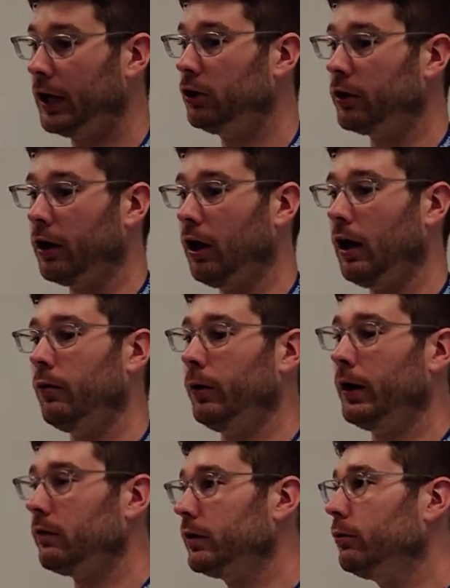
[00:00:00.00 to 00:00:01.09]
And you can call it
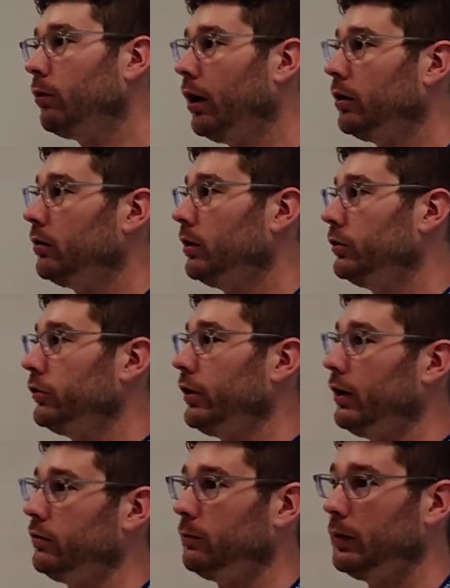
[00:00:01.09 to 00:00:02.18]
whatever you want. It just
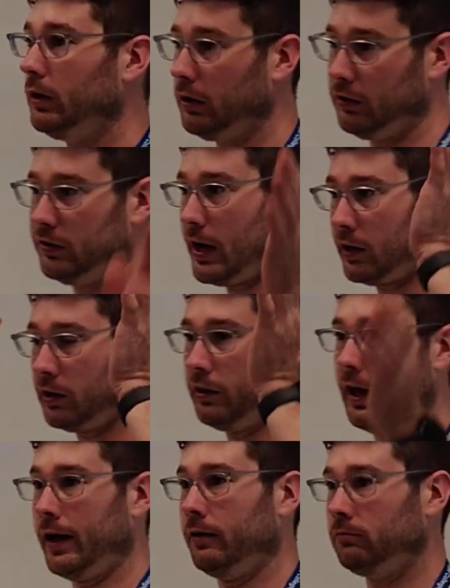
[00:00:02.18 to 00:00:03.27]
has to be exactly
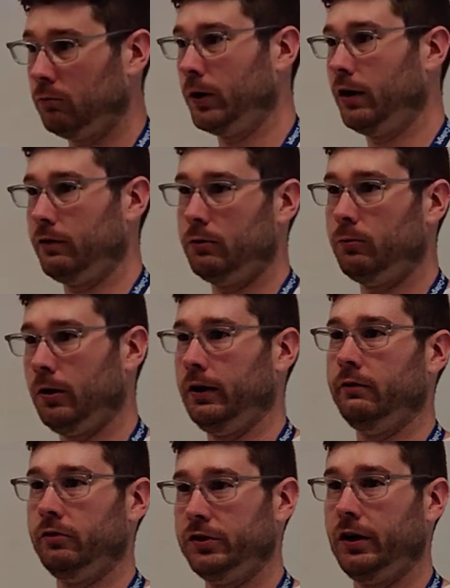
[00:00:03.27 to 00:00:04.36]
that, whatever you
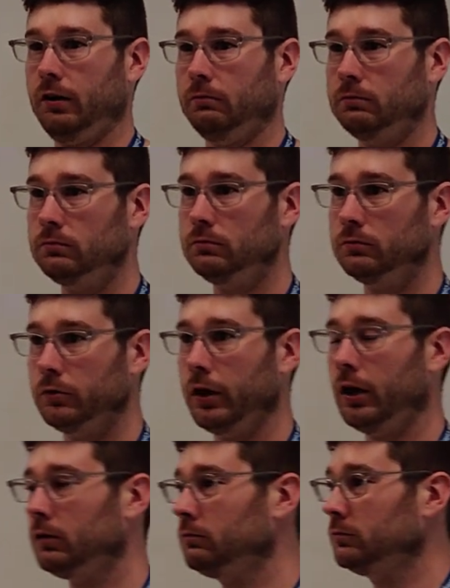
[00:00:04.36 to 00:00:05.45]
want every time,
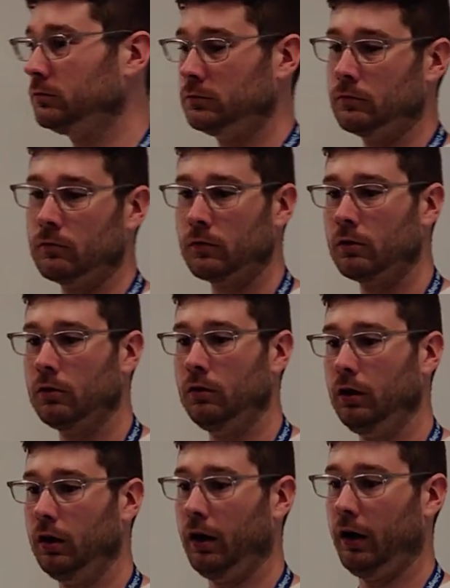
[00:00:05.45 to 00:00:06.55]
okay?
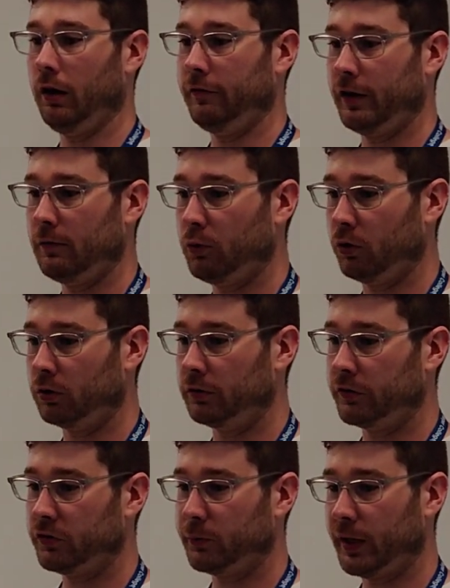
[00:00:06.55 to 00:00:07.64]
Very
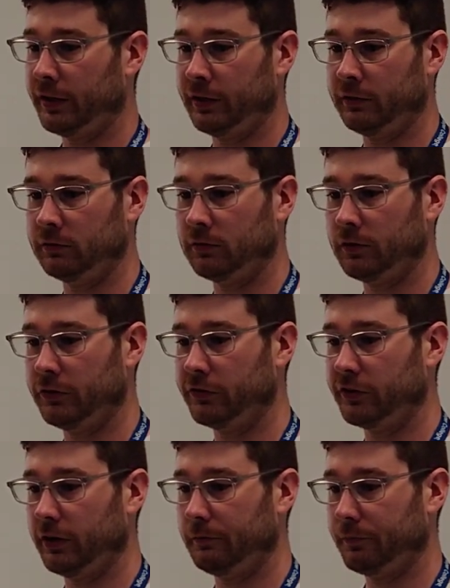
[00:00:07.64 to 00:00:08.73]
important, spelling is the
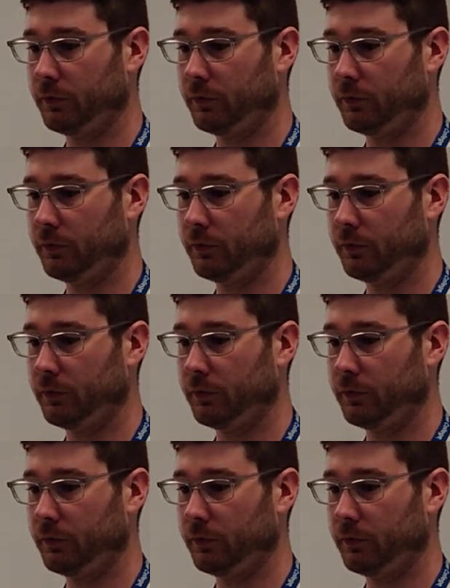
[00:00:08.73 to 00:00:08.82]
same.